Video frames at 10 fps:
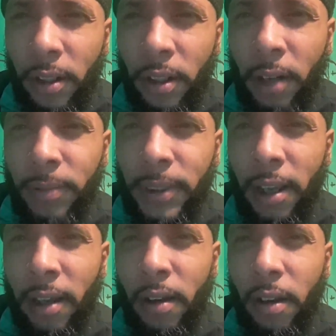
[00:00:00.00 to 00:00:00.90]
You know what I'm
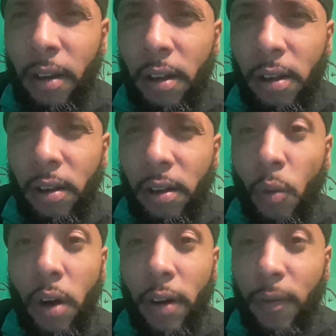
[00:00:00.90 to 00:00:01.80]
saying?
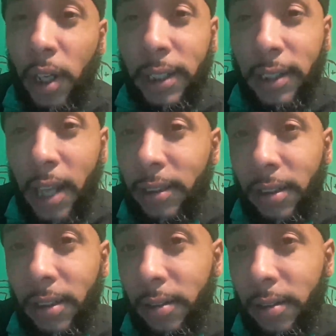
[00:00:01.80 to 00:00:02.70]
Well, it really doesn't.